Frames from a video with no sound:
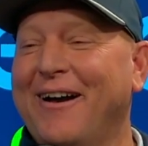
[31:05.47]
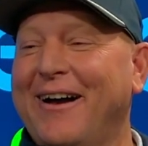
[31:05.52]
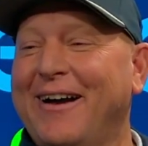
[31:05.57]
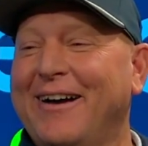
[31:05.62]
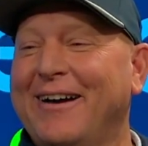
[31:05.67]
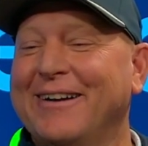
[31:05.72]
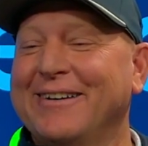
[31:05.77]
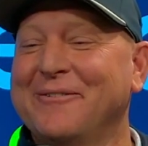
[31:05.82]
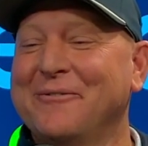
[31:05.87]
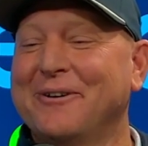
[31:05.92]

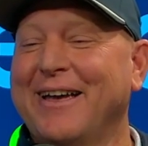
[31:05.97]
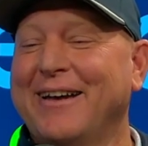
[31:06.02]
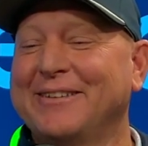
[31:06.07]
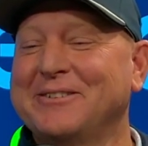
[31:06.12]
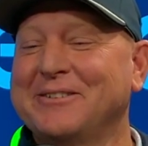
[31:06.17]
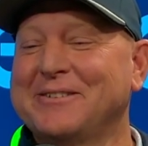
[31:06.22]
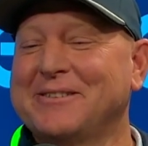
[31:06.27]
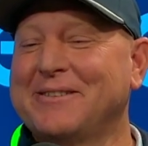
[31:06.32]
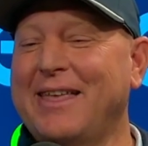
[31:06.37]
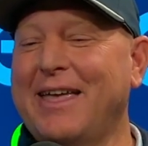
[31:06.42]
yeah,
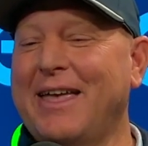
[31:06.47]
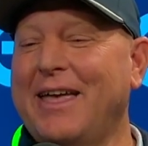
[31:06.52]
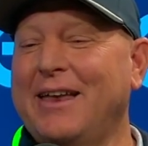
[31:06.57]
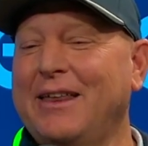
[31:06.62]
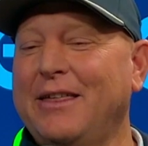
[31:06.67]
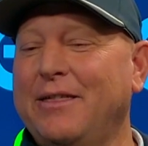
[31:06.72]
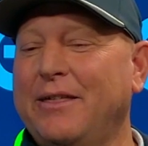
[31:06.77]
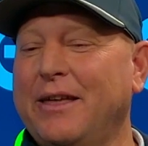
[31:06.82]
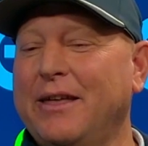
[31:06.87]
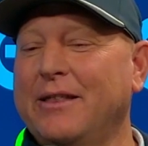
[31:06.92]
just
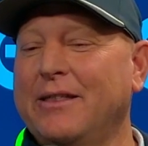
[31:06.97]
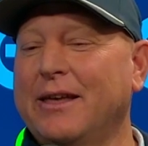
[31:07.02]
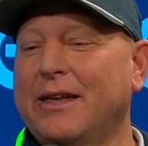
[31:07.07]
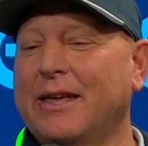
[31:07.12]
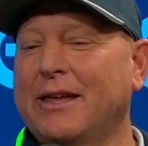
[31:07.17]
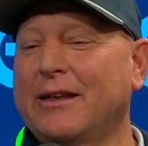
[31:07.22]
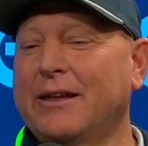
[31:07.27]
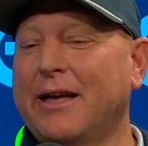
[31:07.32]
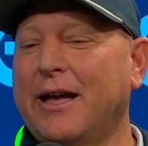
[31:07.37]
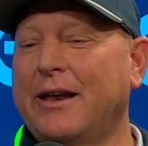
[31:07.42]
anything that
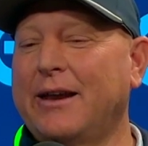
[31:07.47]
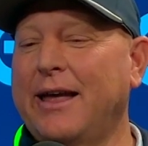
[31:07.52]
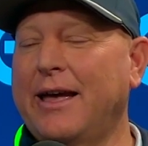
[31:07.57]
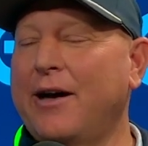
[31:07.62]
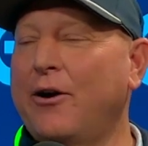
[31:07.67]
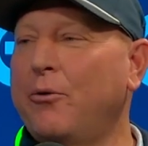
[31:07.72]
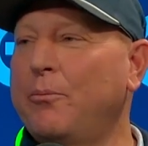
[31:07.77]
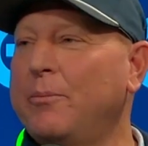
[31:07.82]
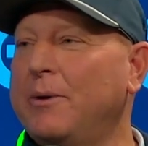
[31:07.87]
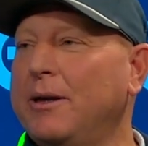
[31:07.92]
can kind of
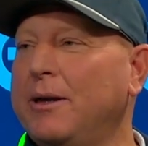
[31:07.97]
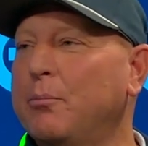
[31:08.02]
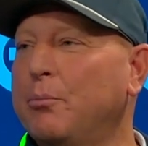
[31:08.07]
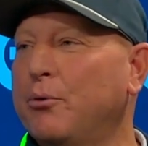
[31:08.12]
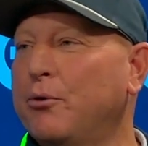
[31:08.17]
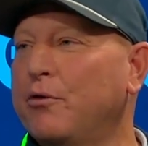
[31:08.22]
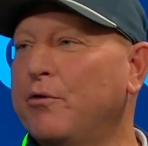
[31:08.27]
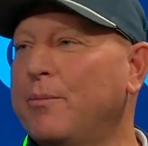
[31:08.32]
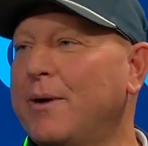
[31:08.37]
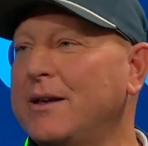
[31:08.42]
help me
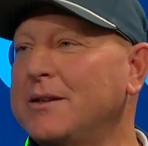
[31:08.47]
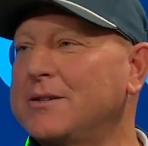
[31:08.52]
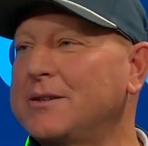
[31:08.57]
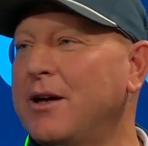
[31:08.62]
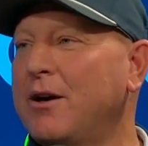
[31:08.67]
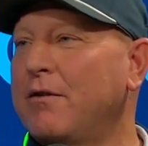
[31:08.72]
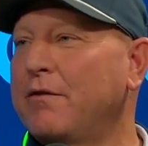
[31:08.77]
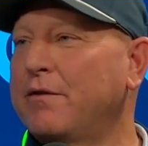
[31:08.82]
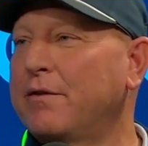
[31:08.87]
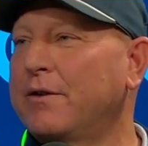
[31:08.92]
improve
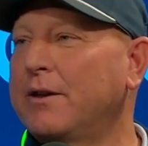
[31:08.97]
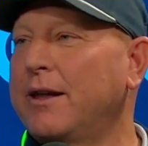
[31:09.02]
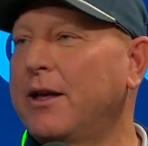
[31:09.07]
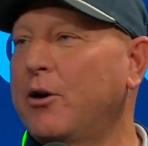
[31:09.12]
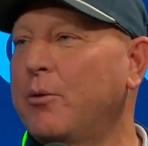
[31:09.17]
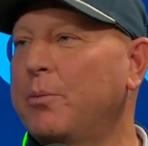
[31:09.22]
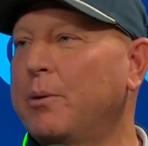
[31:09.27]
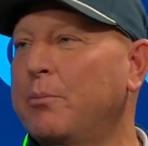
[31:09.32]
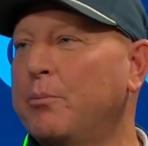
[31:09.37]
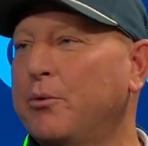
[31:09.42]
myself and to
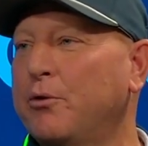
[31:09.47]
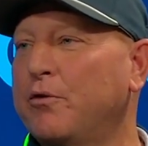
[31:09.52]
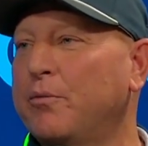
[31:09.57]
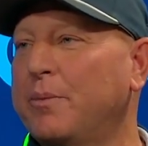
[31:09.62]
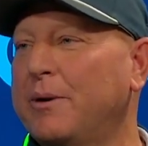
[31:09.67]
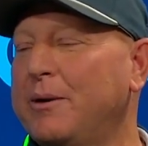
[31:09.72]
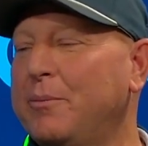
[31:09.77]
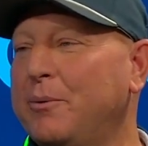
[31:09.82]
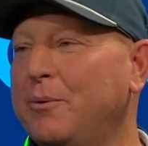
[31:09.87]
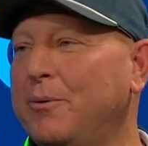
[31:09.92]
help improve
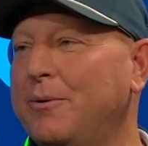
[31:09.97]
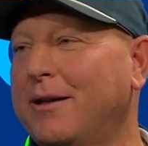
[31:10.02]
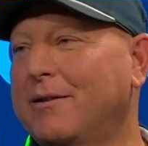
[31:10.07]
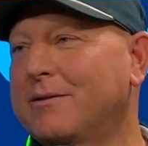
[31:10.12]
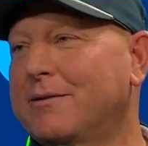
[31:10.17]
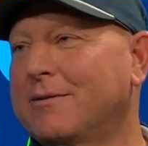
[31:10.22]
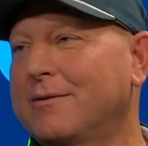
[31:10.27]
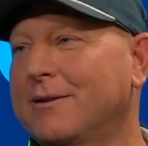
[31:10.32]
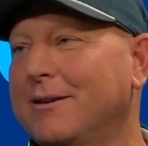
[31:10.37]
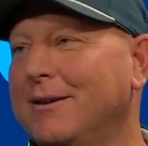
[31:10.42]
people. That's